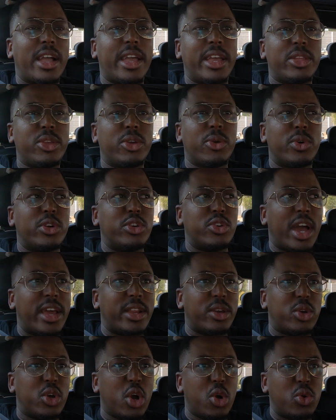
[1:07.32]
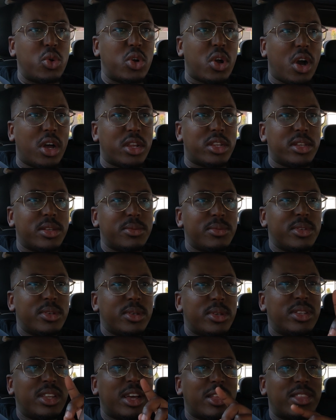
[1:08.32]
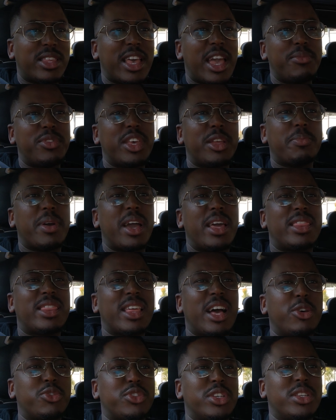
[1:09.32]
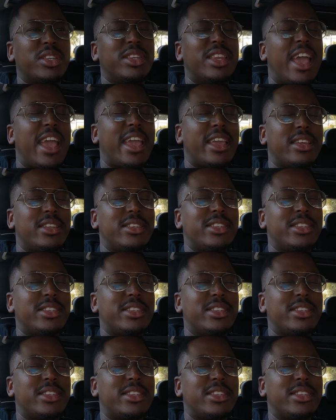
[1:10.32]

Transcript: and you would ride a go-kart. Now times that by 1,000, nay,